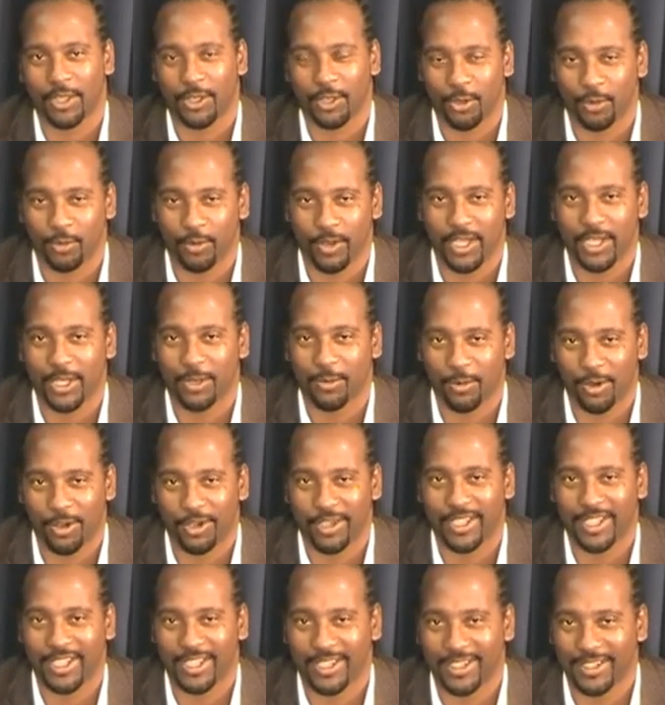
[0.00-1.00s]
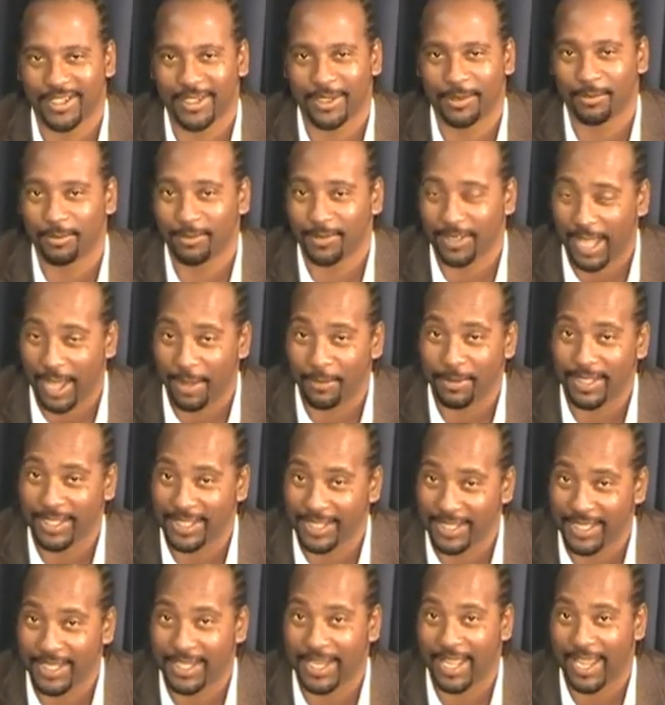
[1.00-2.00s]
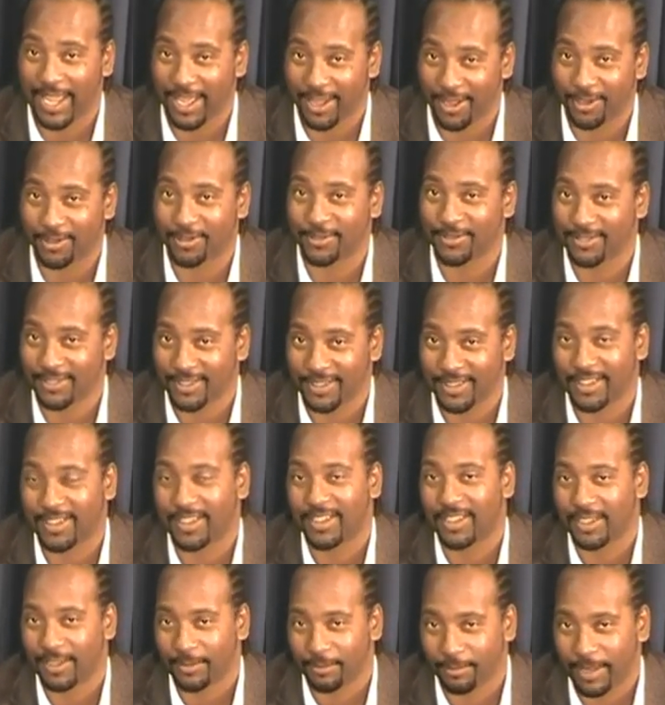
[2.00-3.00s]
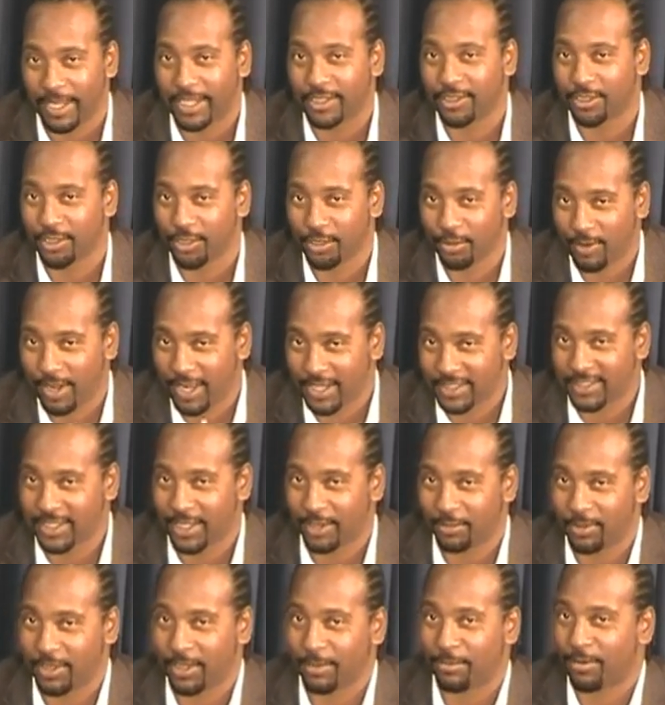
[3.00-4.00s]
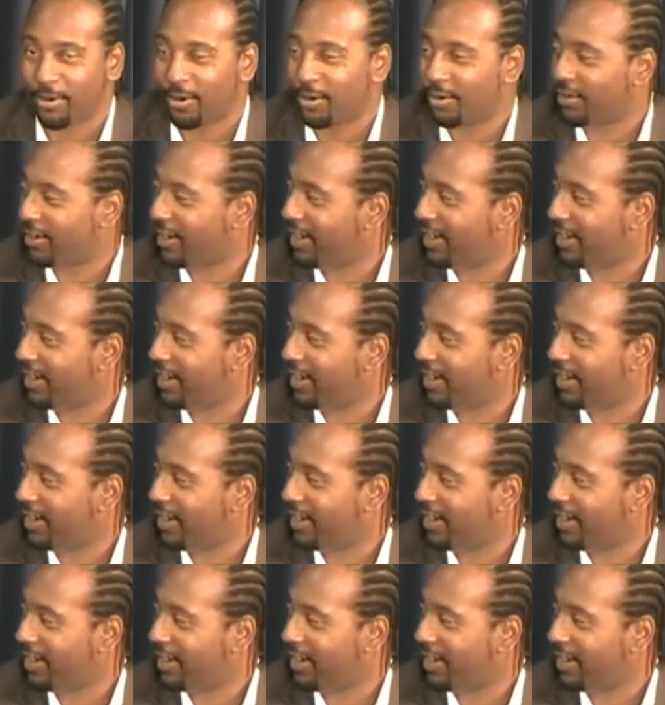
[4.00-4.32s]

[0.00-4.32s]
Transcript: You really want to hear him? I mean, get down. So make sure you watch Get with the Program.